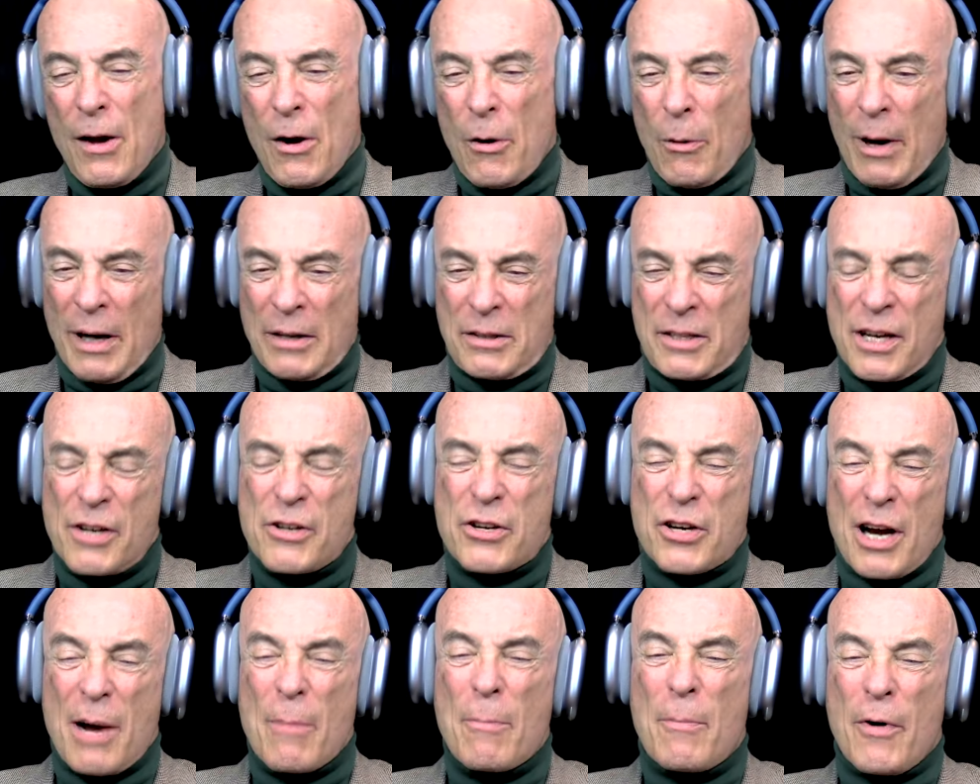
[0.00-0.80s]
Well, to
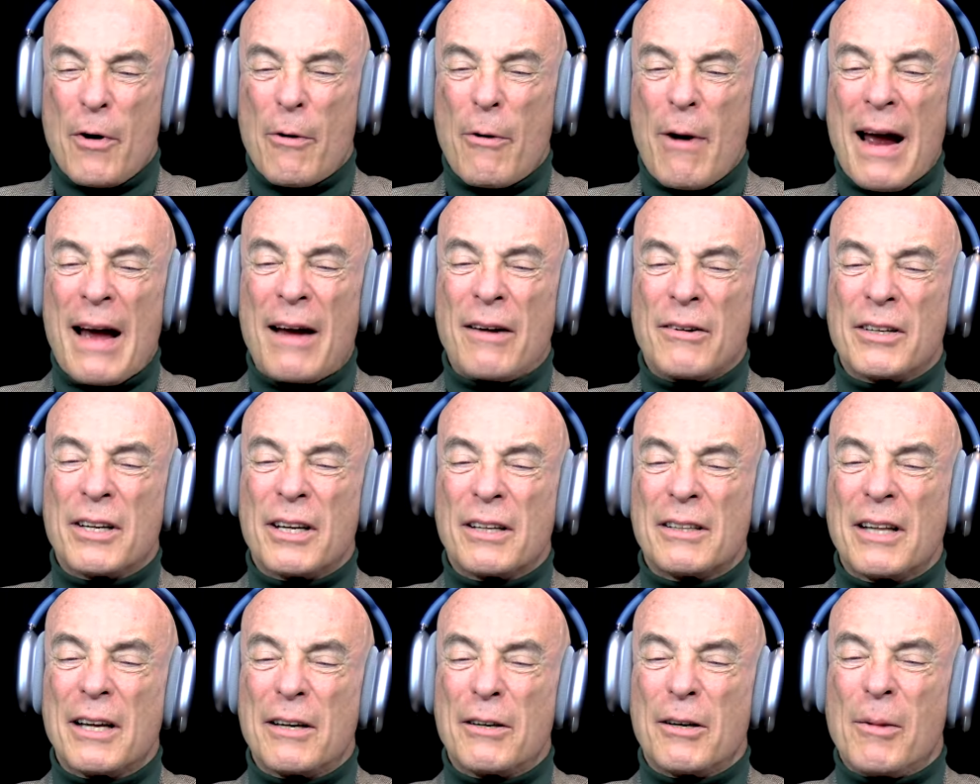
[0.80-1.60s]
jump around
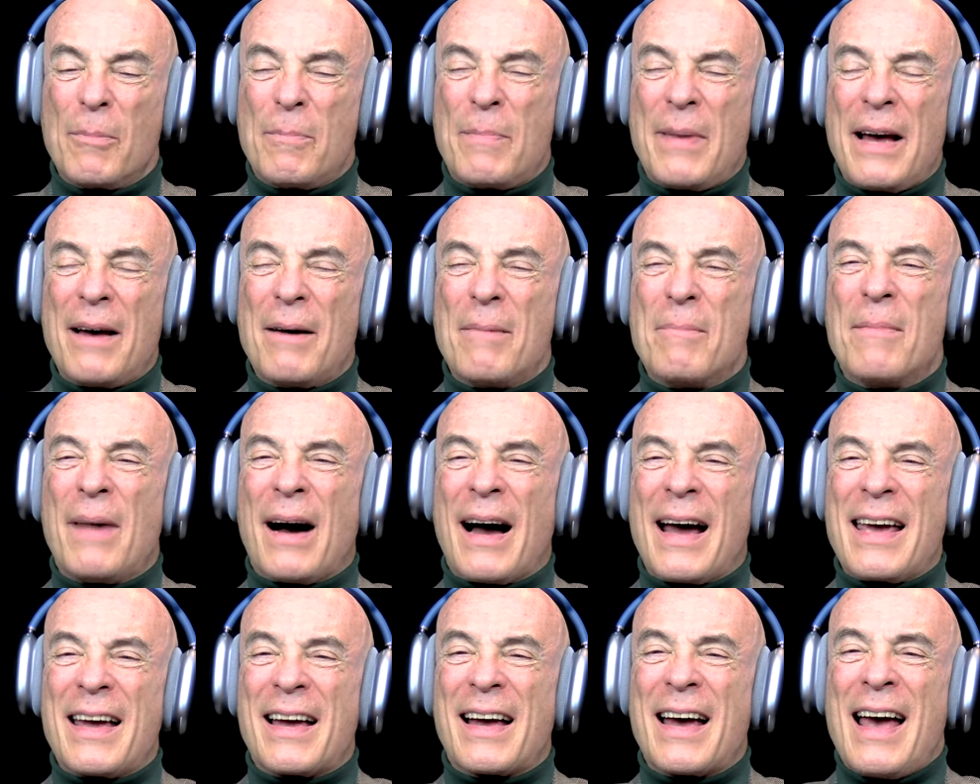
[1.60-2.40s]
a little bit,
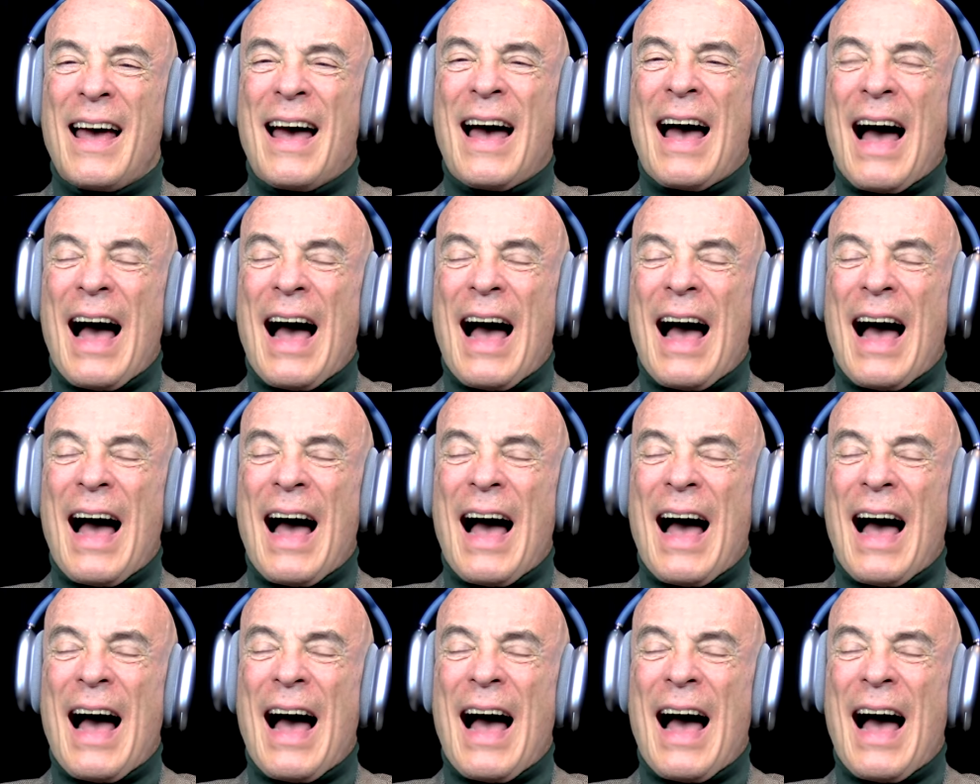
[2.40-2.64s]
Mike,